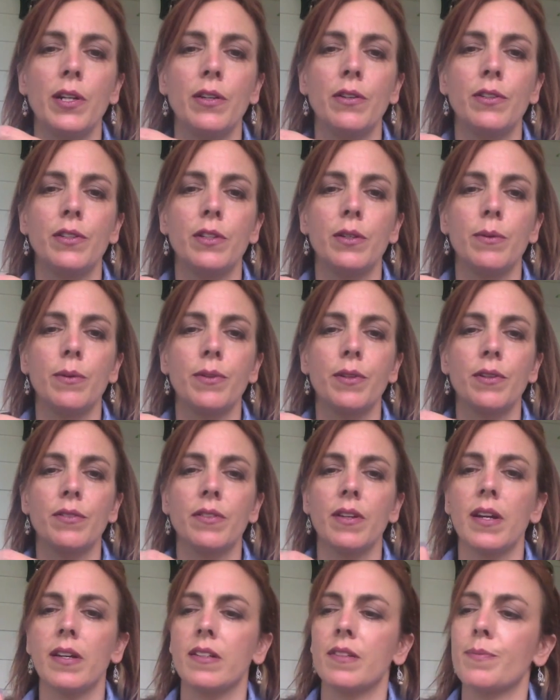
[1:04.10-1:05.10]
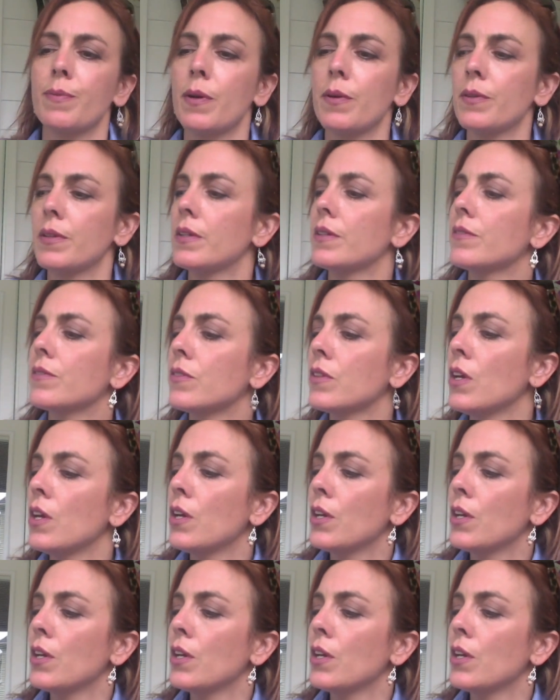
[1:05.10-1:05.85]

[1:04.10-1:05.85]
do you do with those exponents?